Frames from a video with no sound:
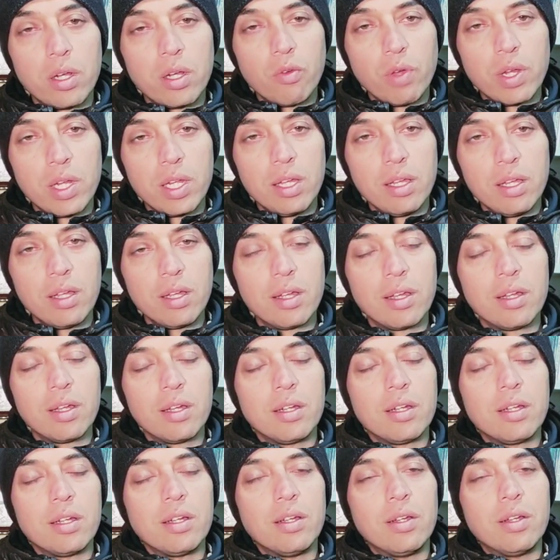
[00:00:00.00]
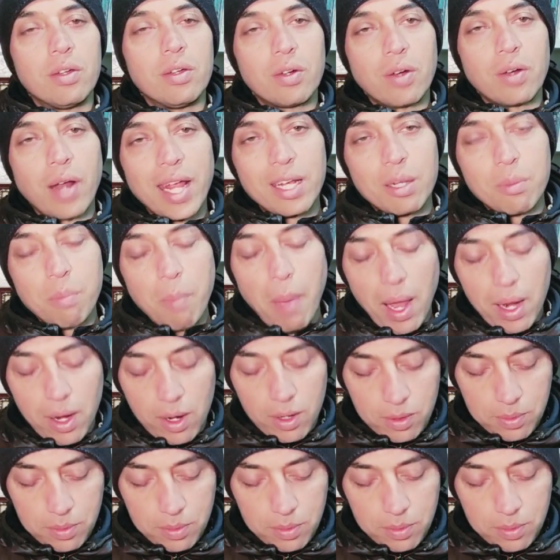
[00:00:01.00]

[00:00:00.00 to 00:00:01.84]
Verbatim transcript: very right manner.